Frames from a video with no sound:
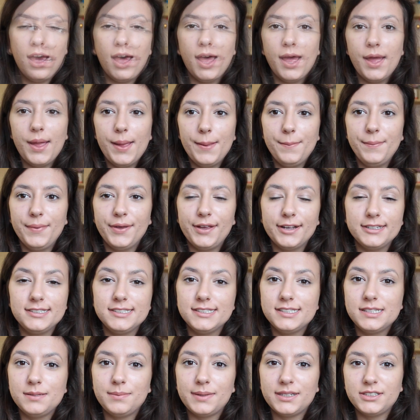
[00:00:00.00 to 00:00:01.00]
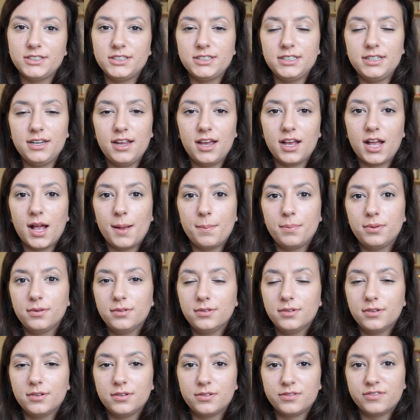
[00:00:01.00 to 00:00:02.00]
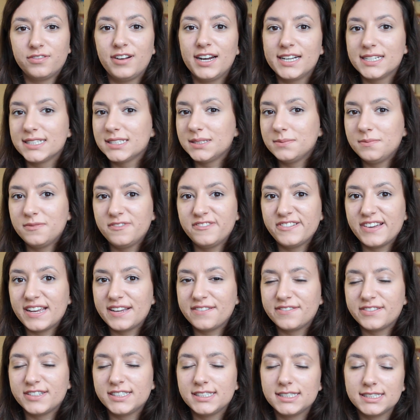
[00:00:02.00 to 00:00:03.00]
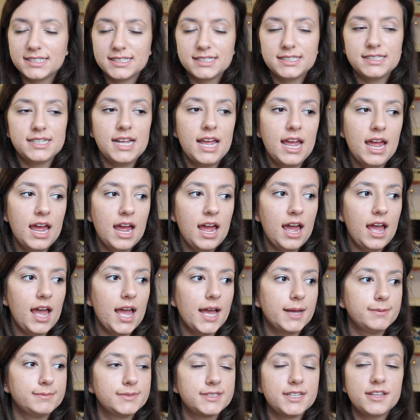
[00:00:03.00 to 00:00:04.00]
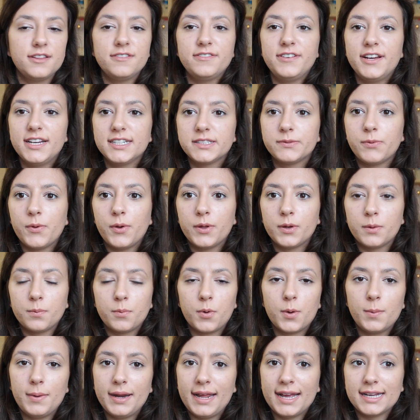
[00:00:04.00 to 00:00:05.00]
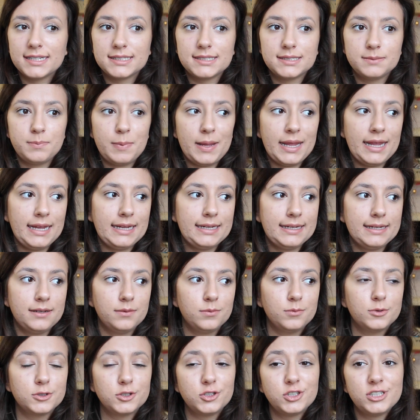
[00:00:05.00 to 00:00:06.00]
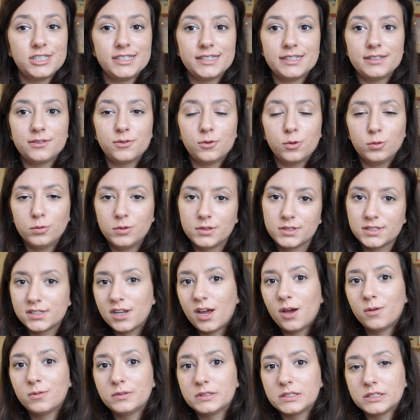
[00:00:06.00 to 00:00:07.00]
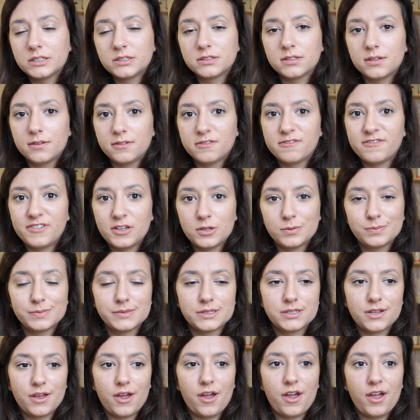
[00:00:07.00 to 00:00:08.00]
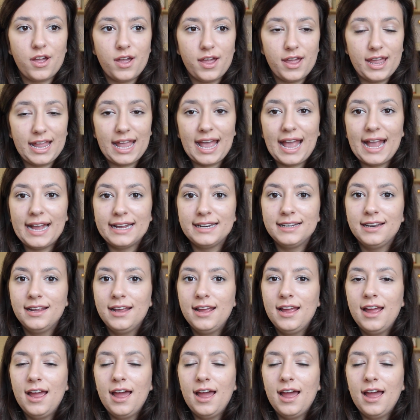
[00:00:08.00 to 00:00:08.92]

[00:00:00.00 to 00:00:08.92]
I'm going to mention a couple of random favourites. So the first one probably has been watching all the Star Wars films again.